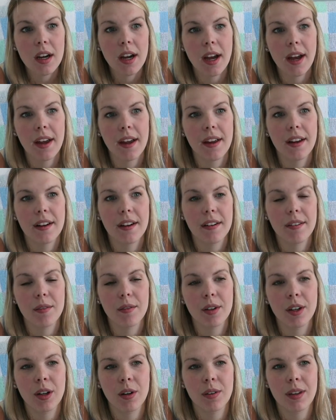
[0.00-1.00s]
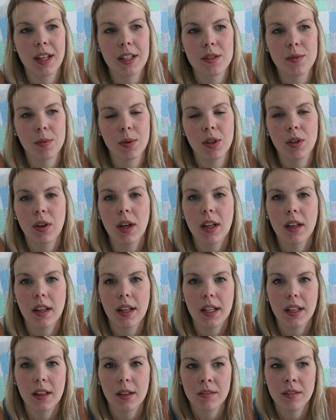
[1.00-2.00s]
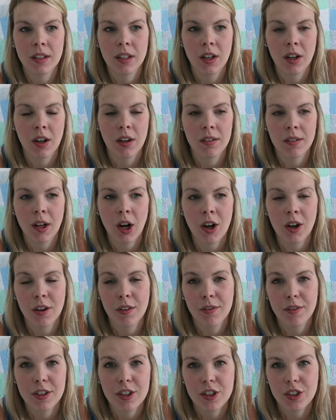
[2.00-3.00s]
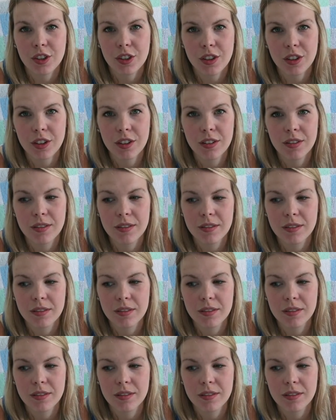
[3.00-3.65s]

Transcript: And you know, that's when you get like the artificial